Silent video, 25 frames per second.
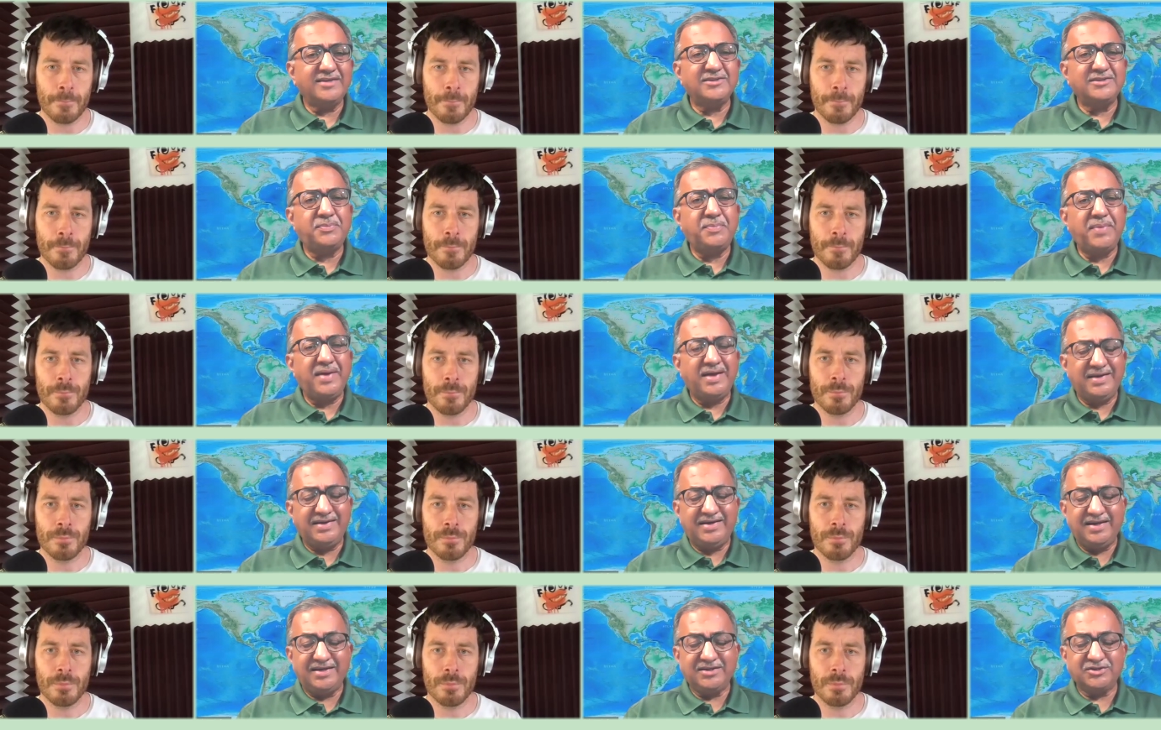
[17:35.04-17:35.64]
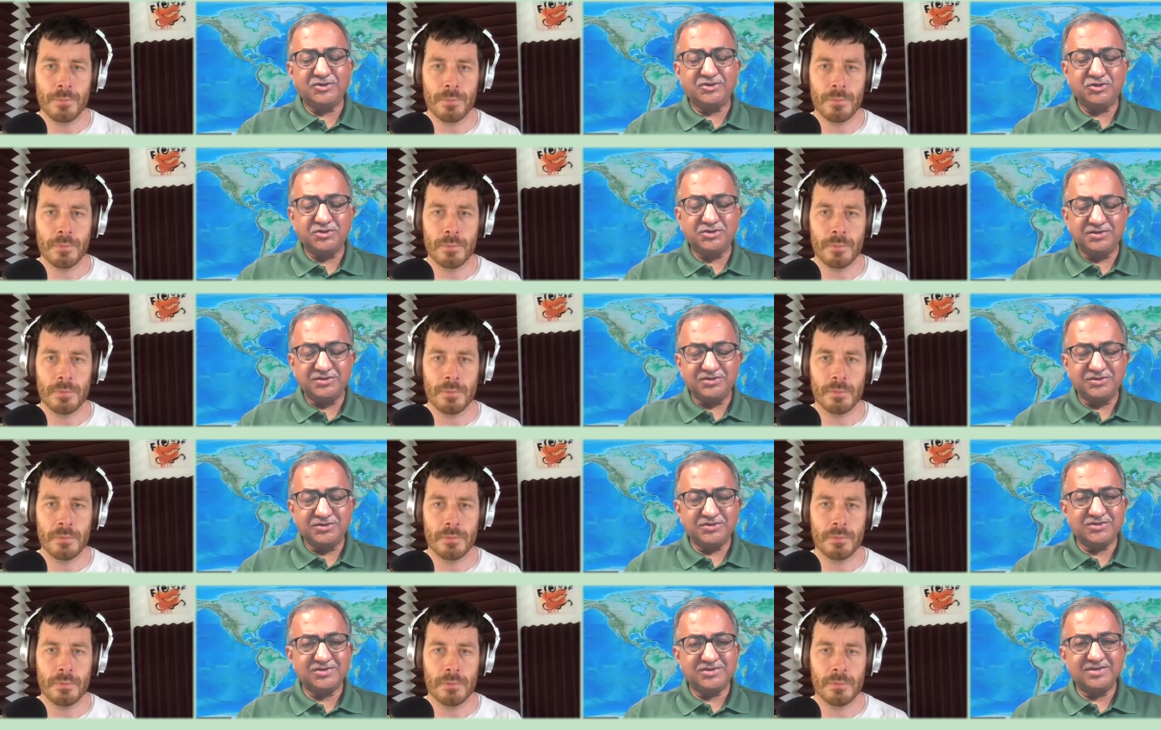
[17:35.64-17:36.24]

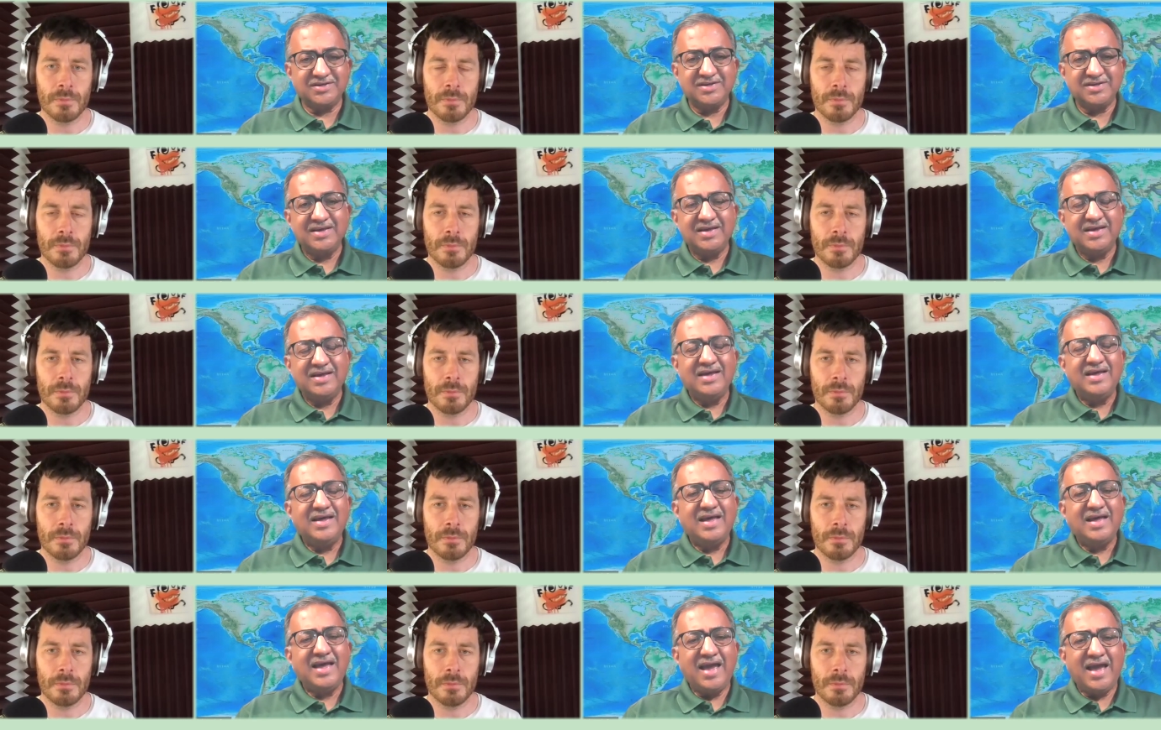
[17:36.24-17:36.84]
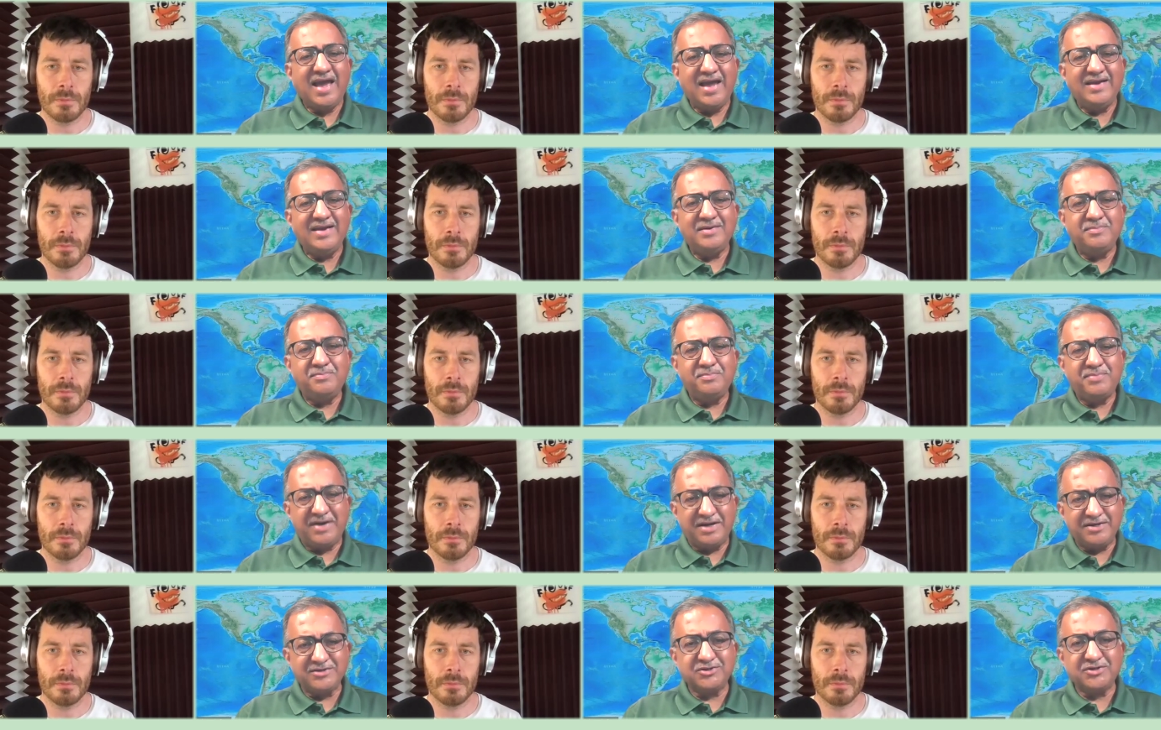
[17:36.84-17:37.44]
Speaker 1: expectations and
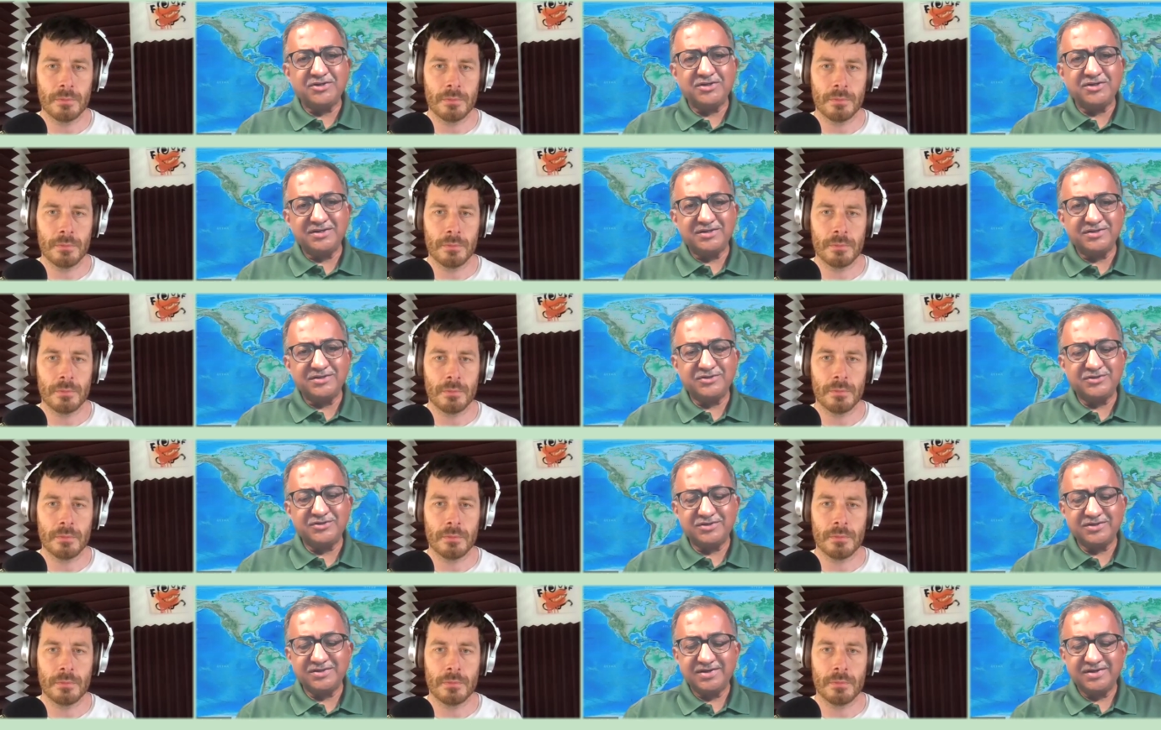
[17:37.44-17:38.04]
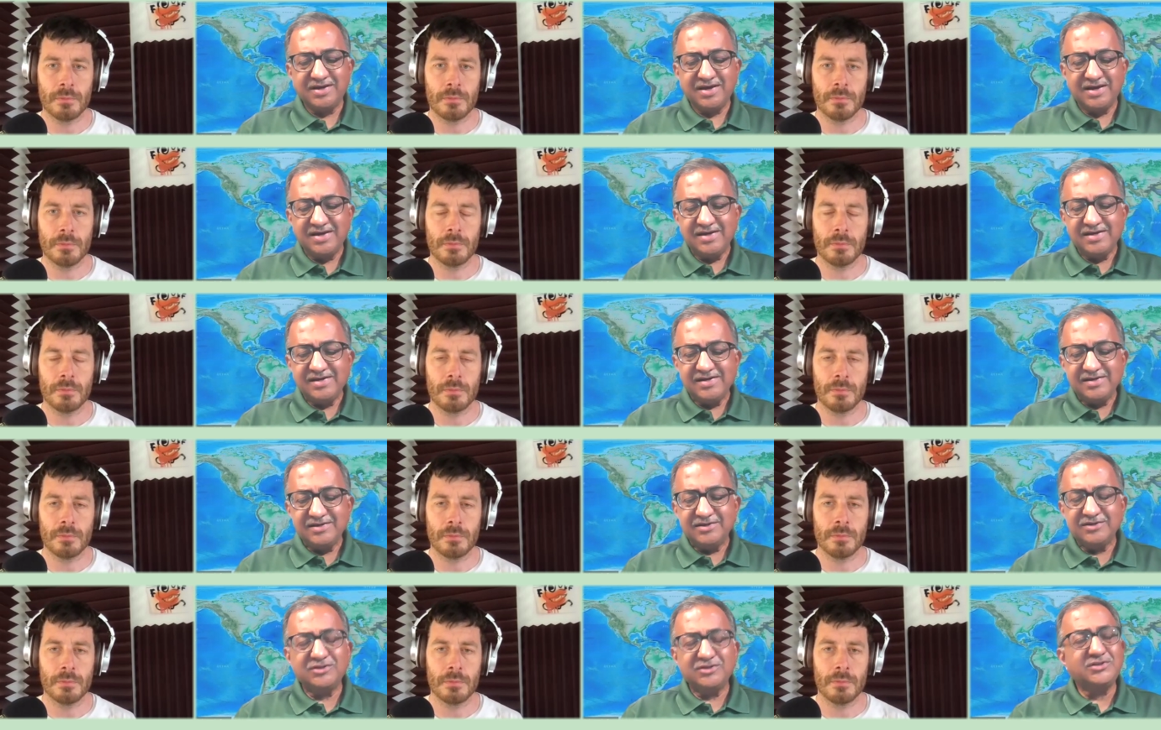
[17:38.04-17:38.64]
pressures
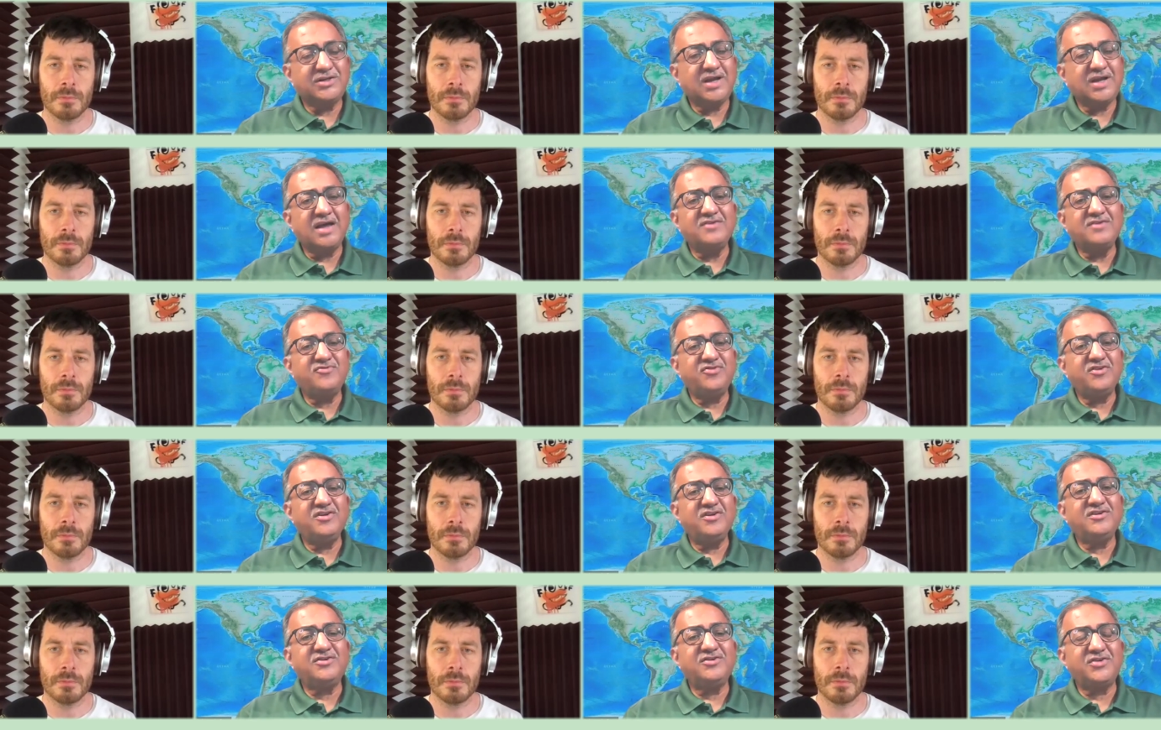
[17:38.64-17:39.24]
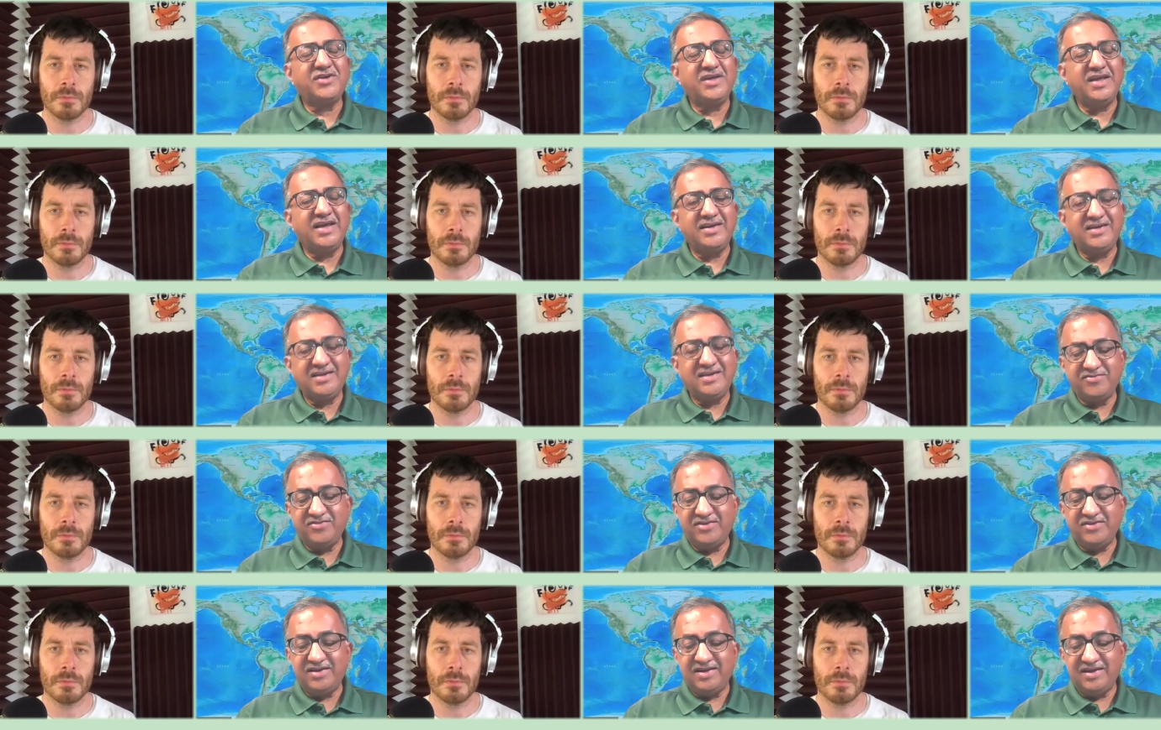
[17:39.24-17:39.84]
stifle
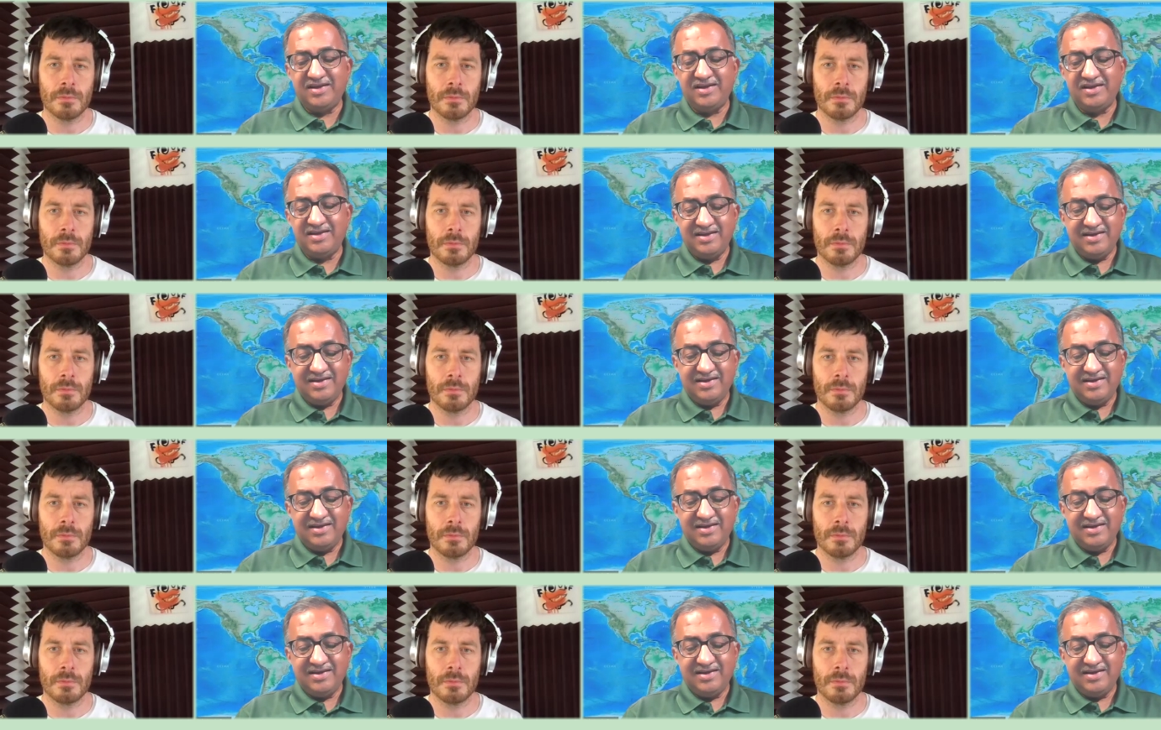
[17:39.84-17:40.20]
creativity,